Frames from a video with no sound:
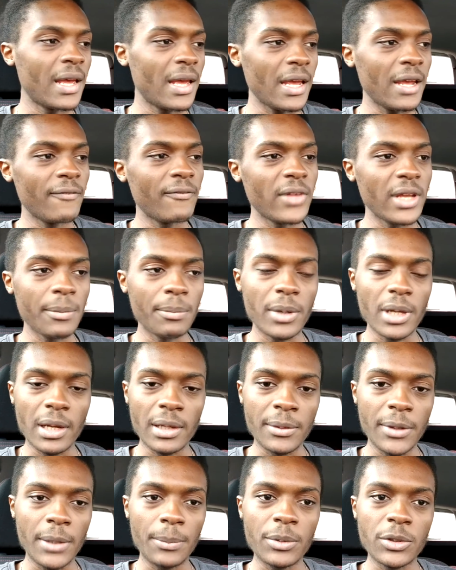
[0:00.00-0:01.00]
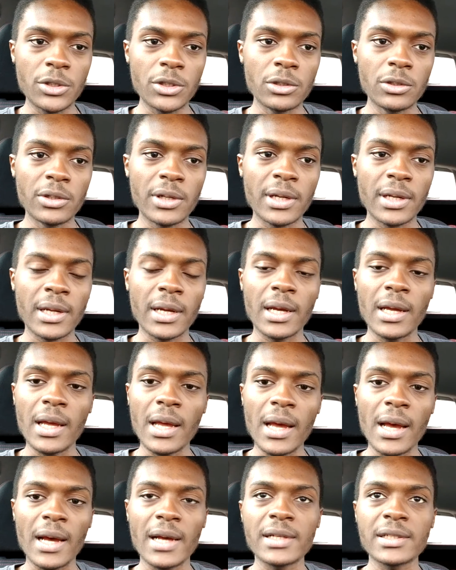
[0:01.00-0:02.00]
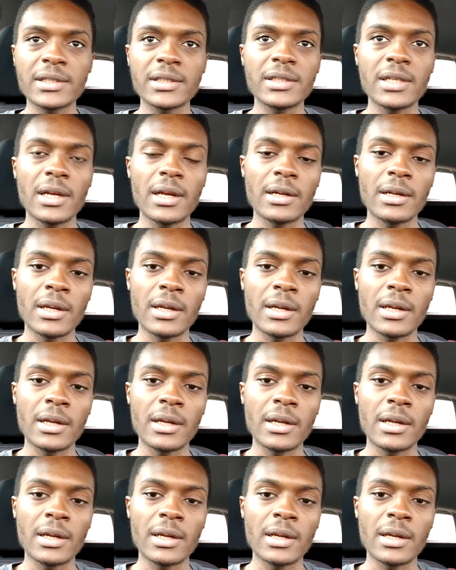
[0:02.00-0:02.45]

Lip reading: If the EP2 you're looking at has